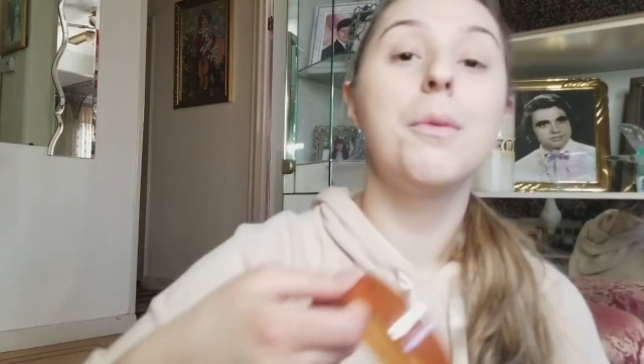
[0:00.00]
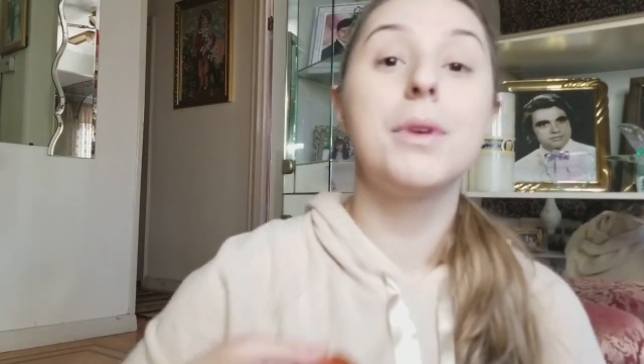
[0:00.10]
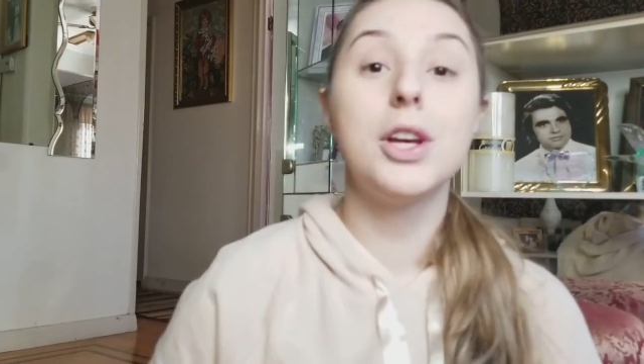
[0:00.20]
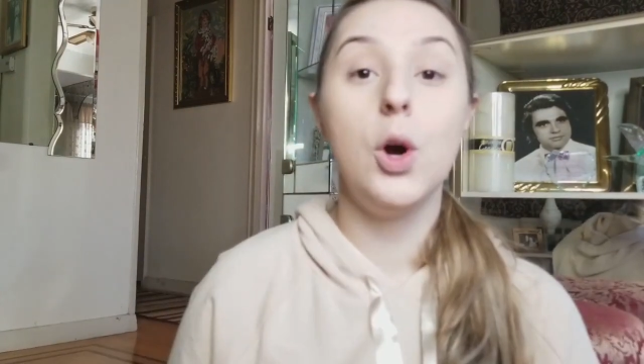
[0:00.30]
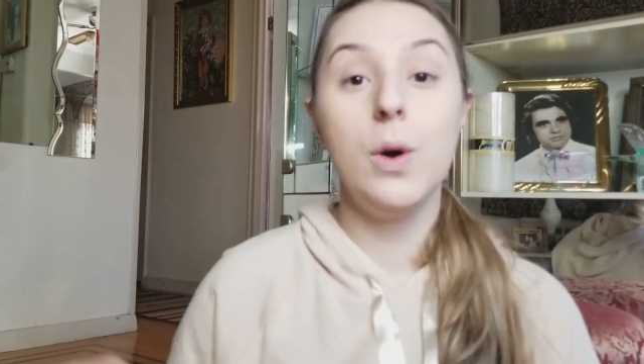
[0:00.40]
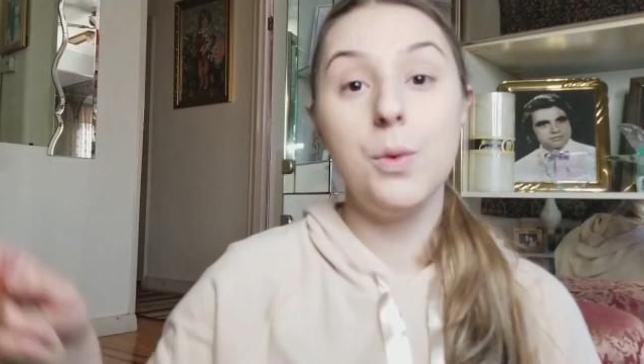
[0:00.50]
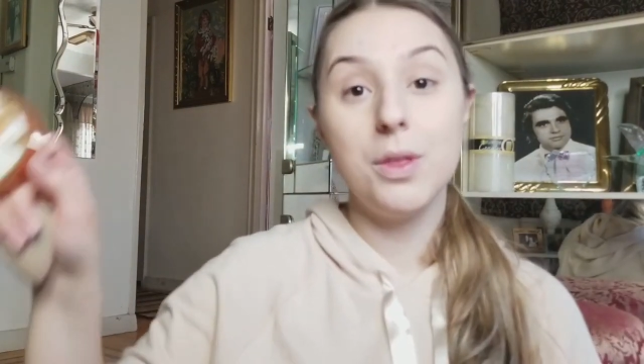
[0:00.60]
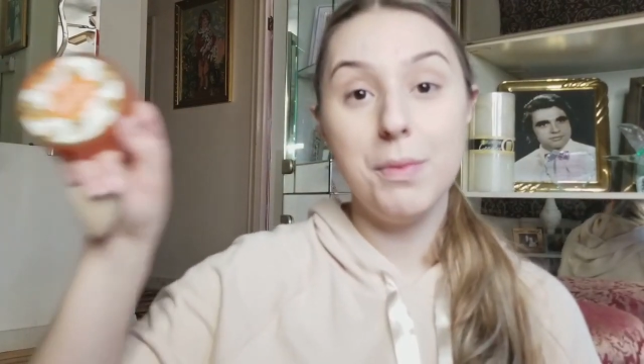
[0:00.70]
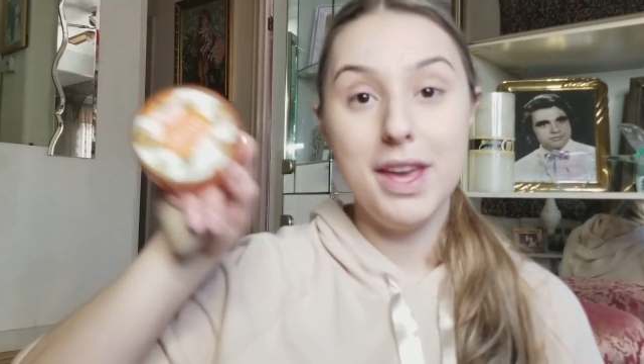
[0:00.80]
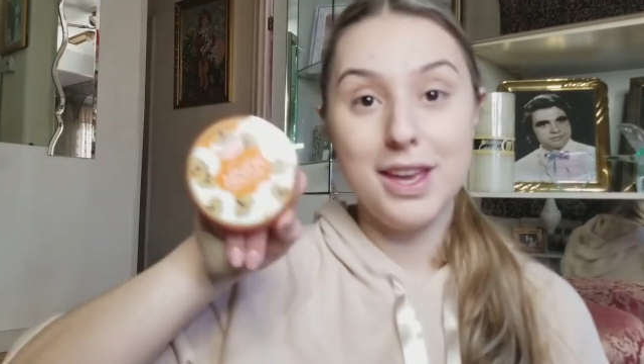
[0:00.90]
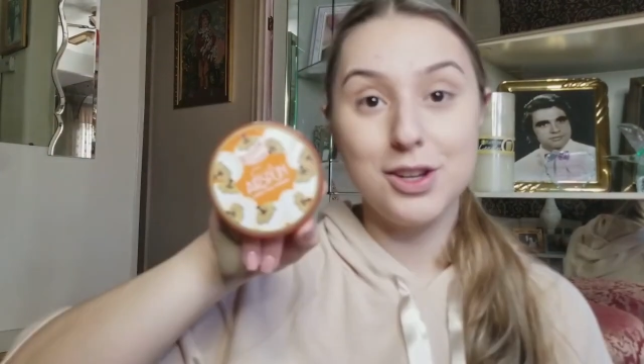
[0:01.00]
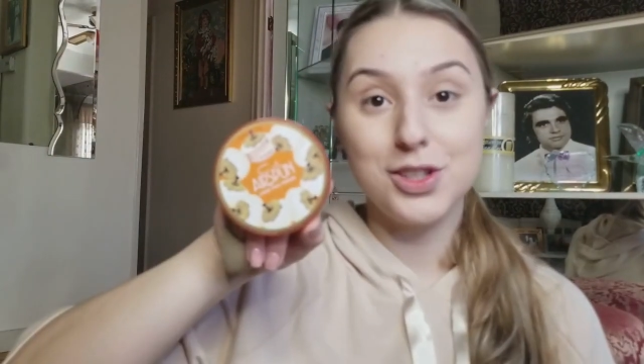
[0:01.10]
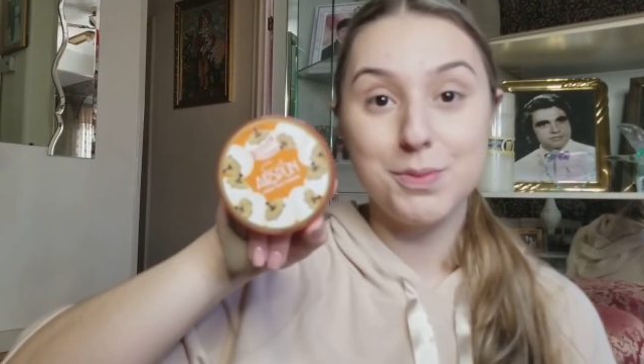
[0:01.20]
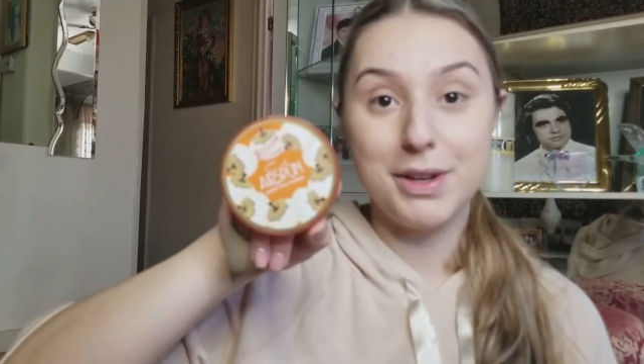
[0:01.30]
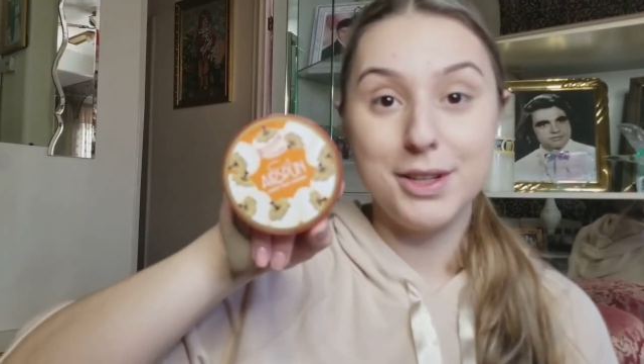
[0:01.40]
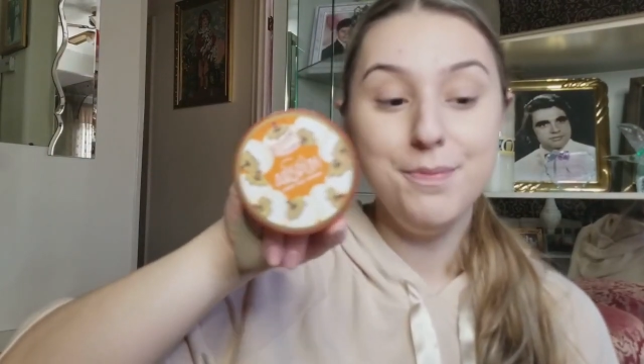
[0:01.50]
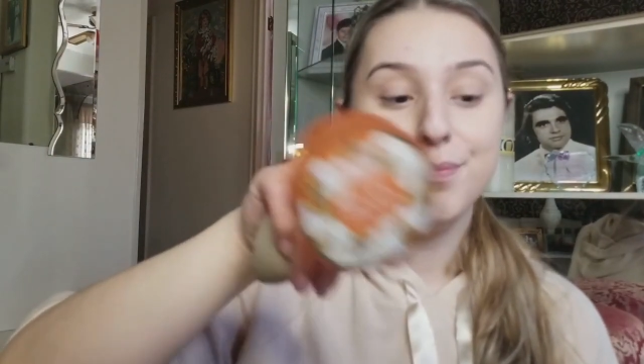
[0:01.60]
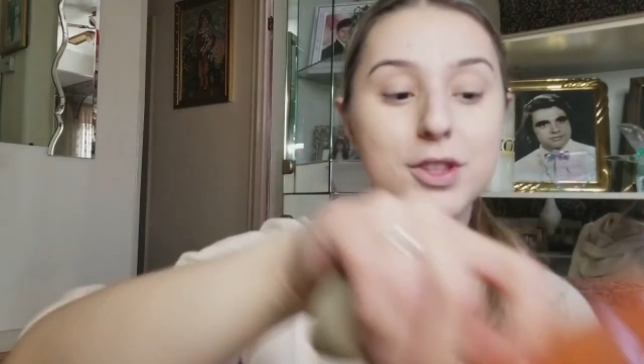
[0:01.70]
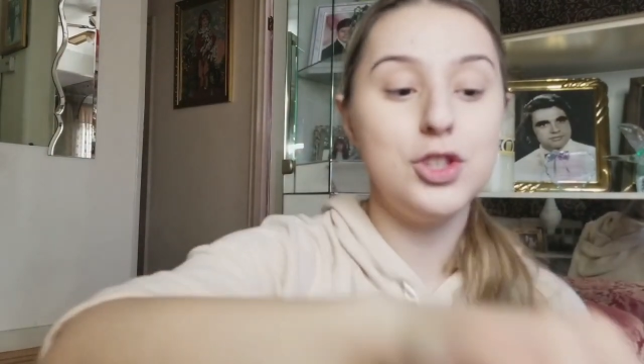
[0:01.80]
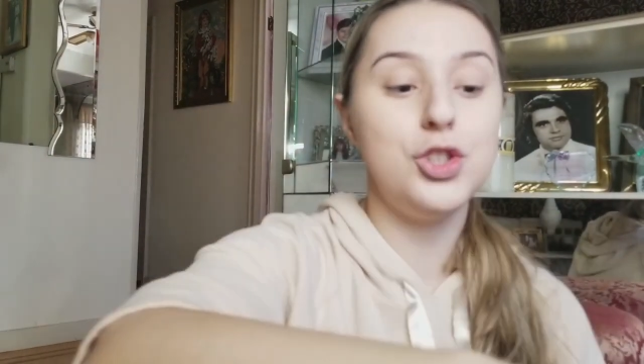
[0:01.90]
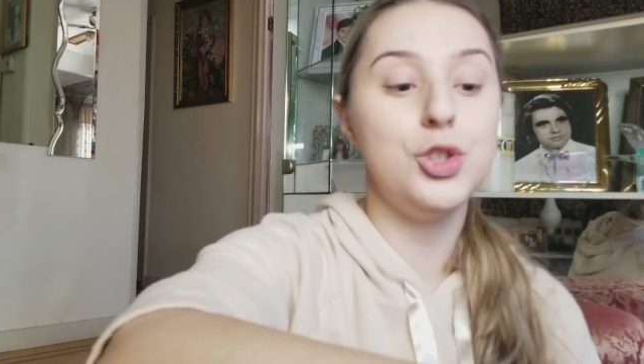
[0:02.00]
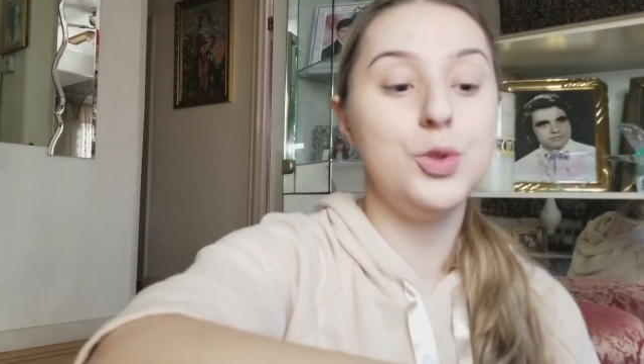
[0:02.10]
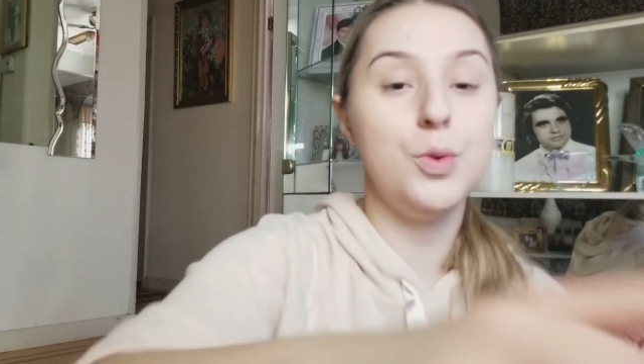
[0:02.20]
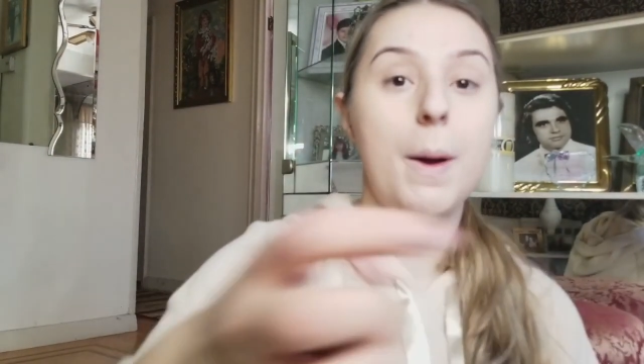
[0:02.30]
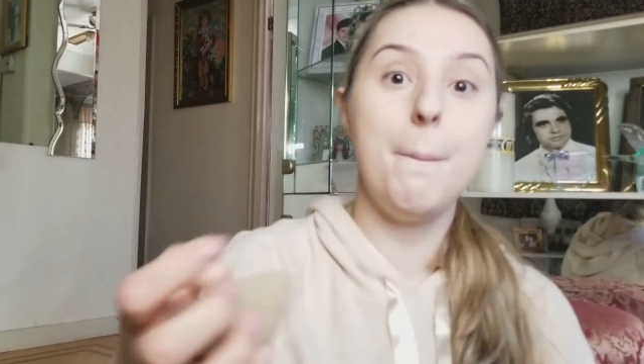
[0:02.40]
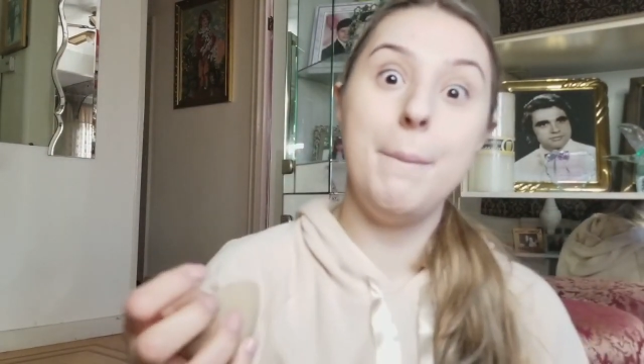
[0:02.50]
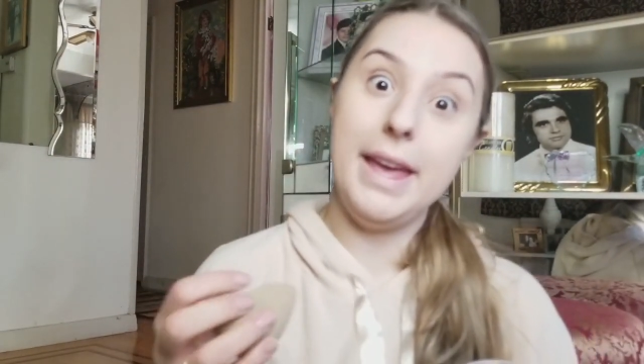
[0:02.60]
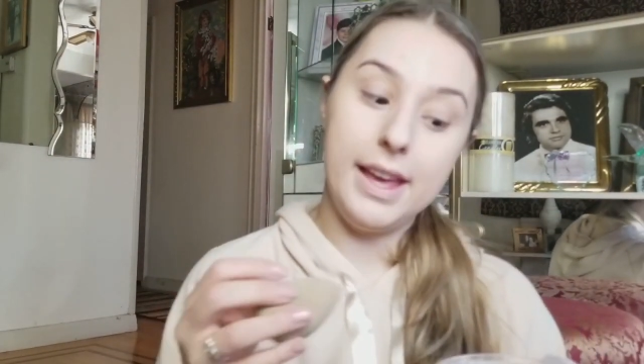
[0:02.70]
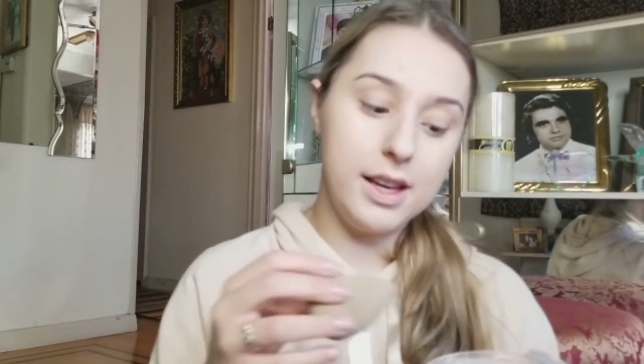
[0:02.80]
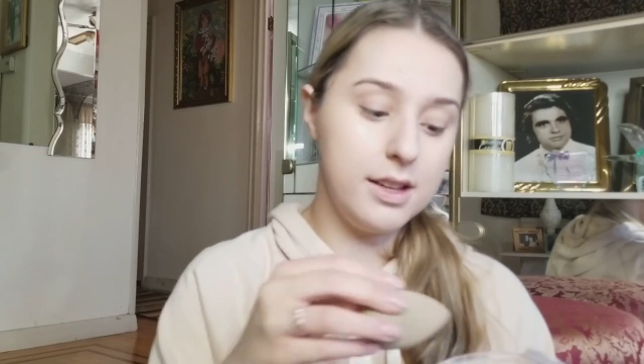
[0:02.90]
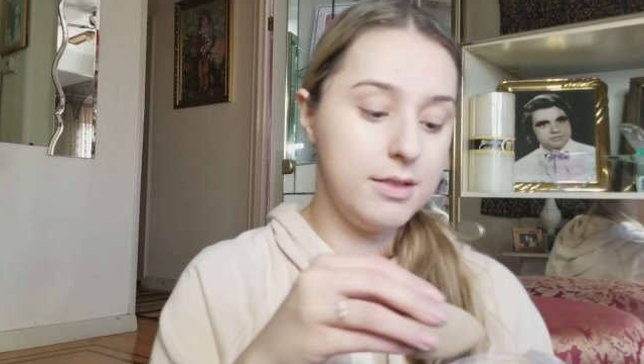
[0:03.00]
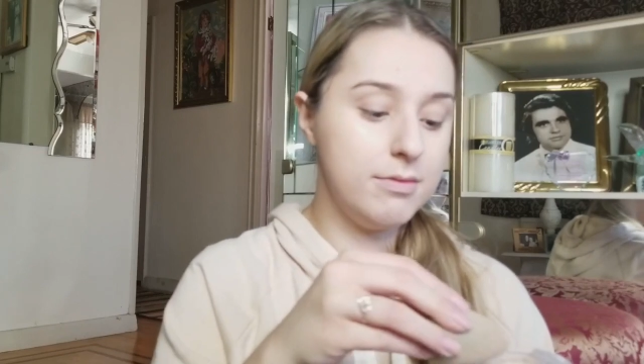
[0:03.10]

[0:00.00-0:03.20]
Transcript: I'm going to go in with my Airspun to bake.